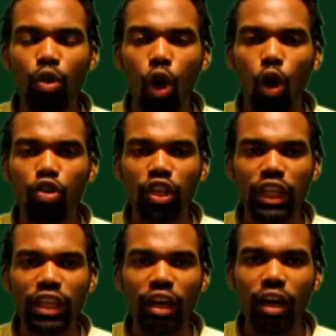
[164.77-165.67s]

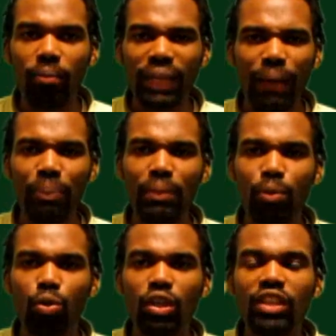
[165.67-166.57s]

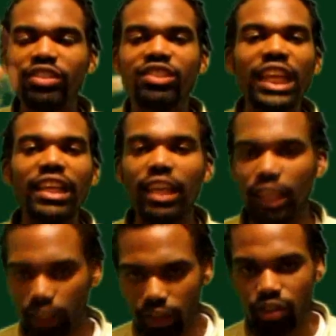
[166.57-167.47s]
called? Sea
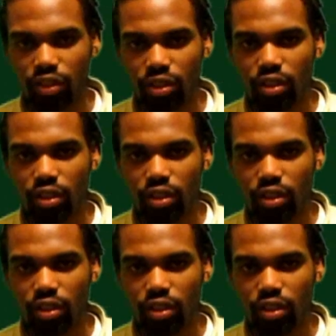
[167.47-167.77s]
Kings.